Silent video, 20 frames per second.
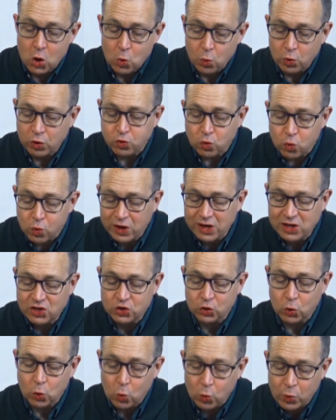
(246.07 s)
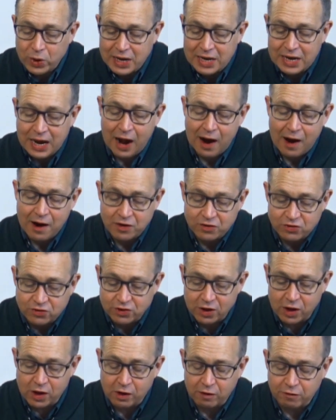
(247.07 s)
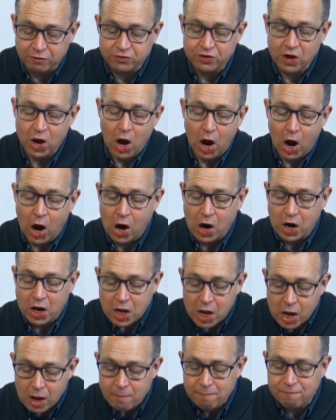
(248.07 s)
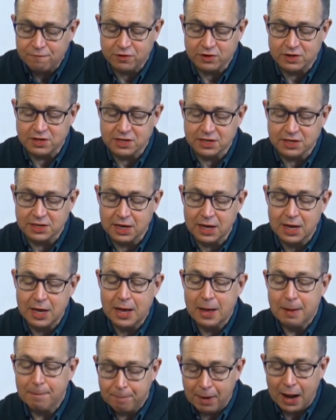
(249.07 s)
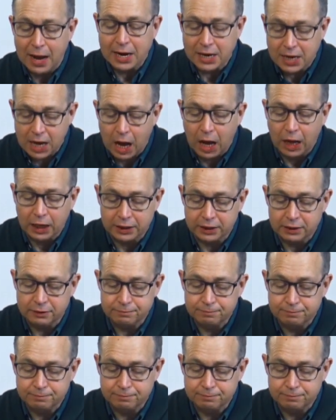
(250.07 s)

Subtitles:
with which we ourselves are comforted by God.